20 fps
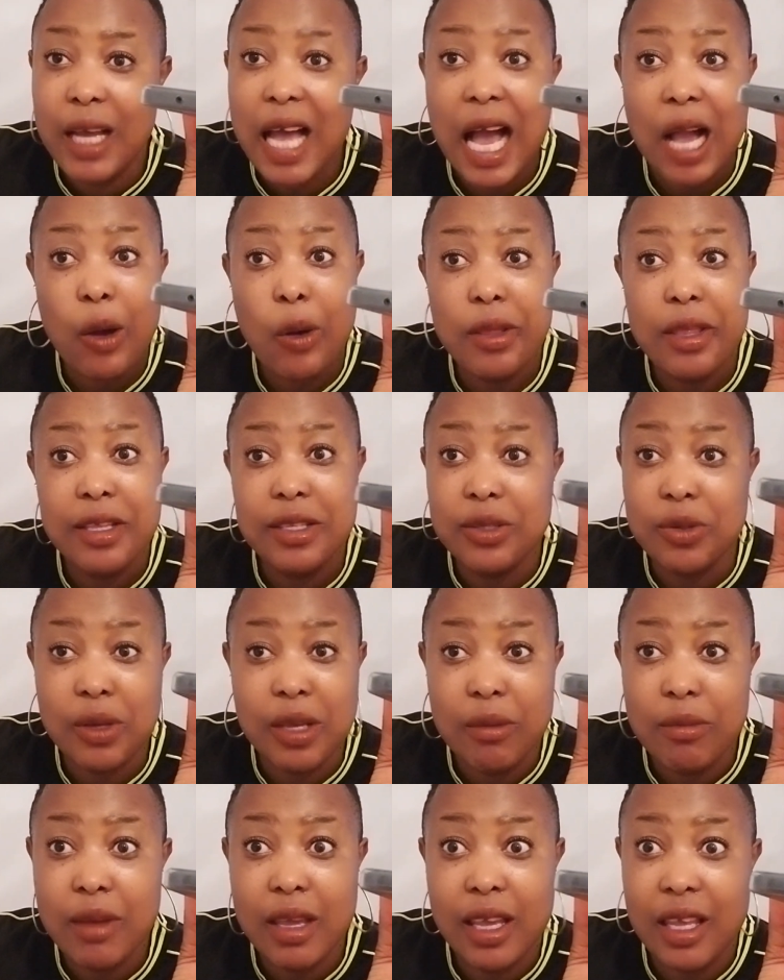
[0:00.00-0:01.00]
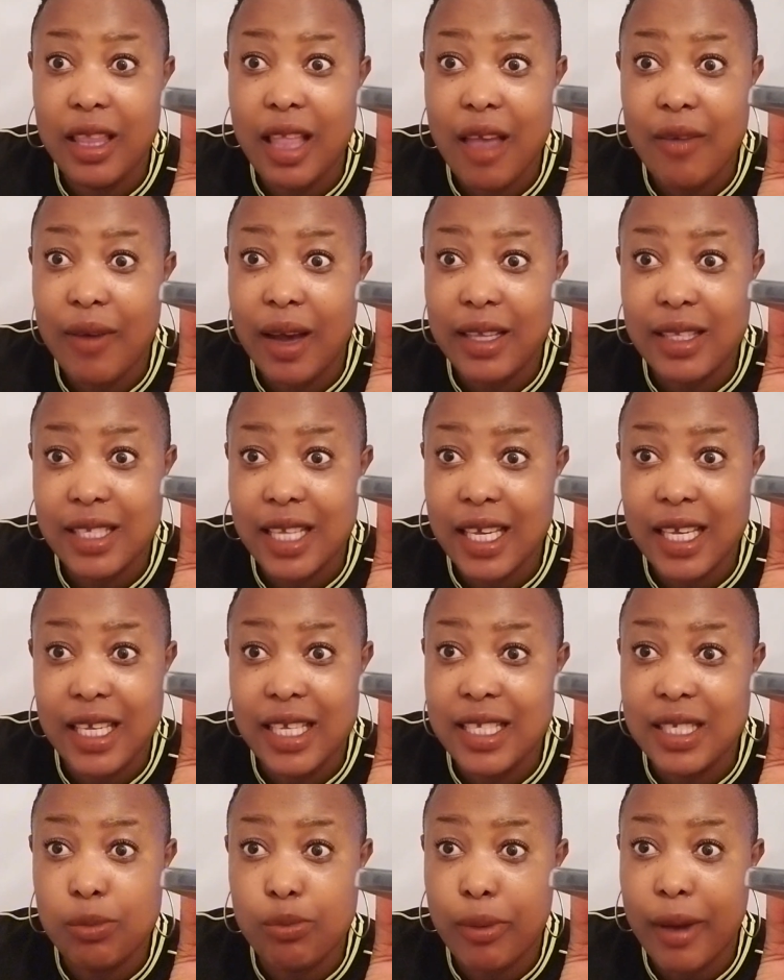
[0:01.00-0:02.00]
According to him, he never take
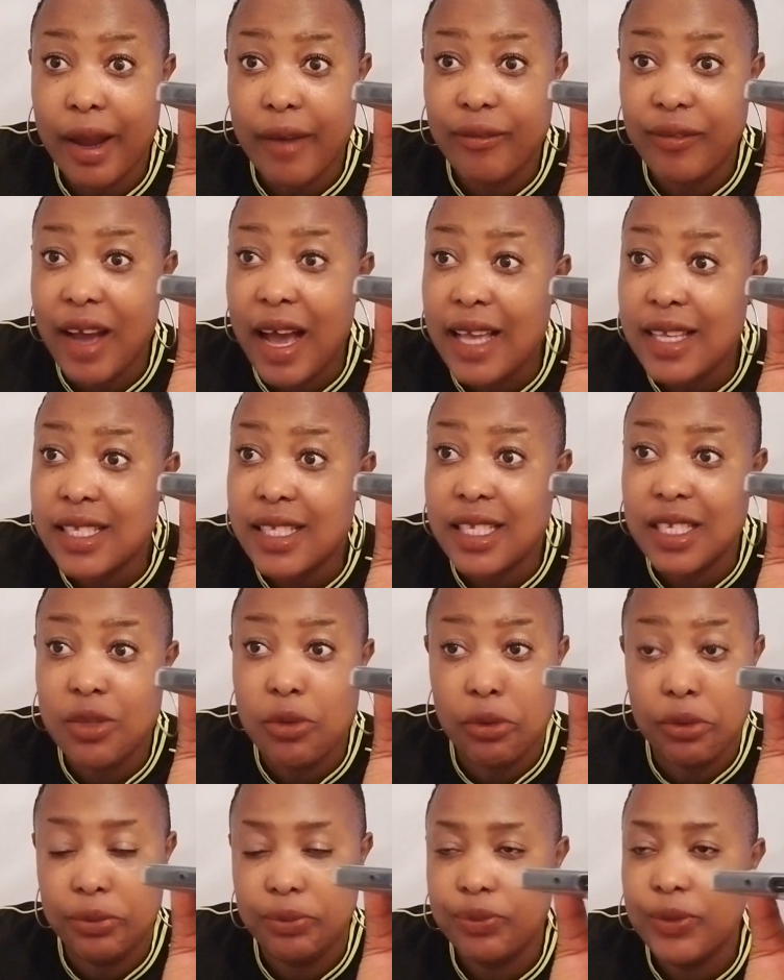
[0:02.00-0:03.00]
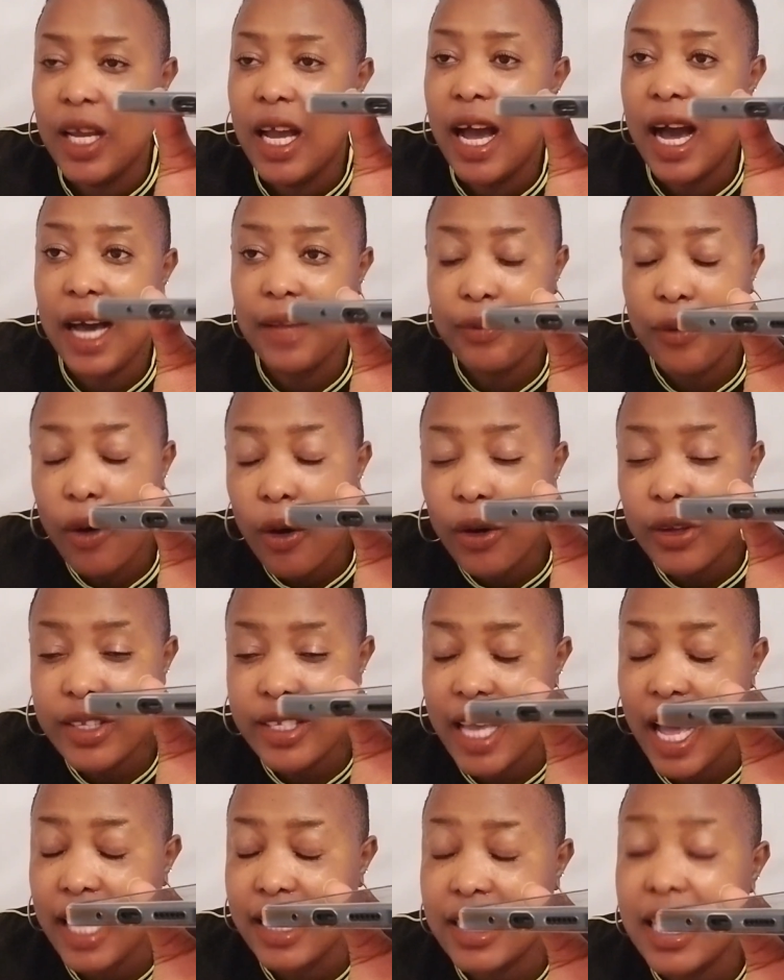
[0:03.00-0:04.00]
his breakfast, you know, and all
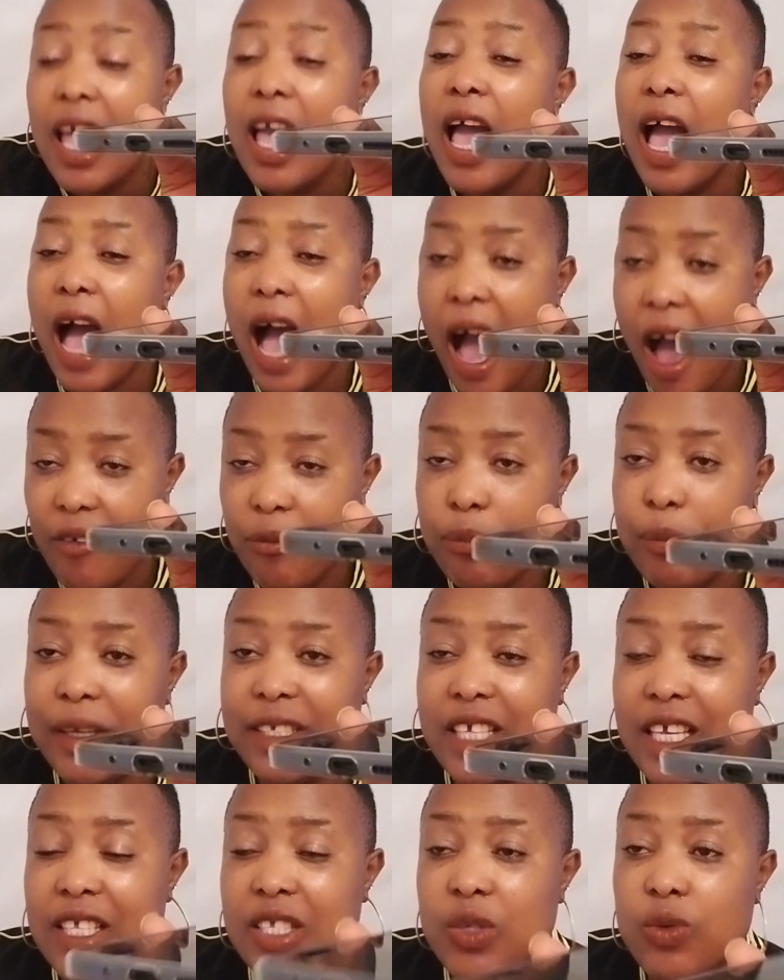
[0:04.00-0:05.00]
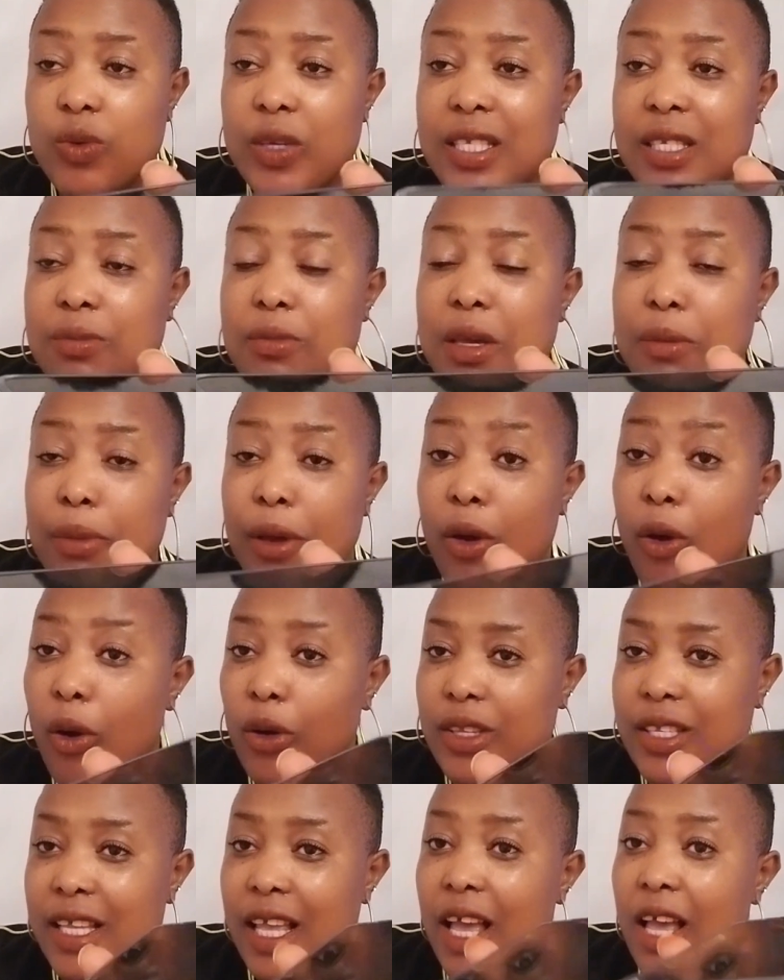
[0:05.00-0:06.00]
that. Have patience with me,
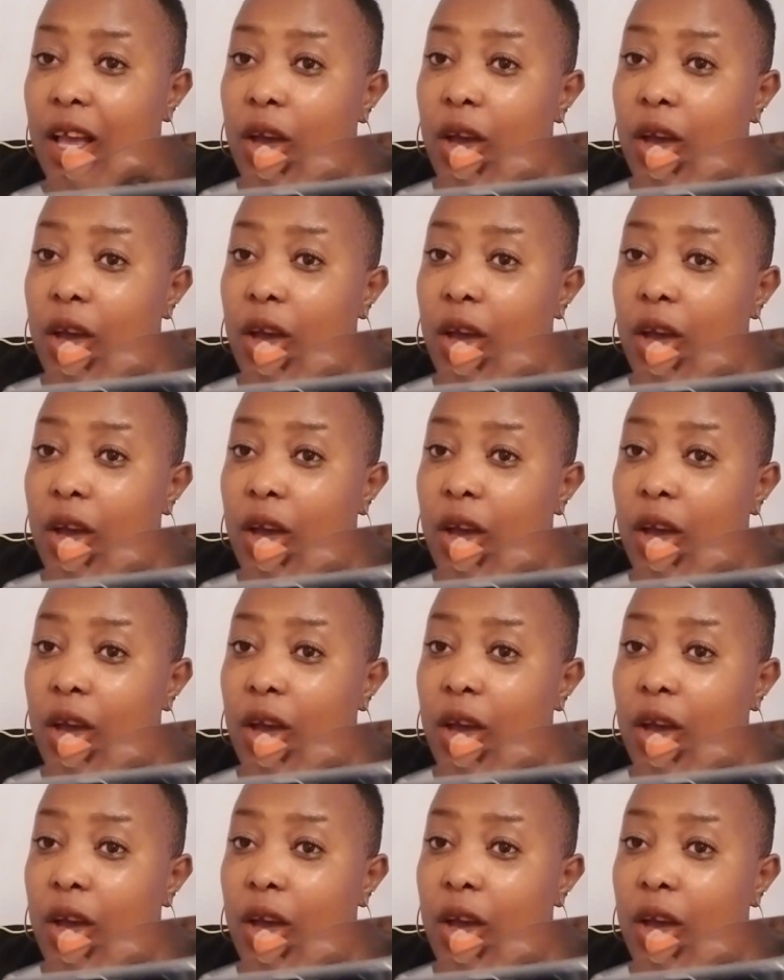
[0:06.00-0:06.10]
because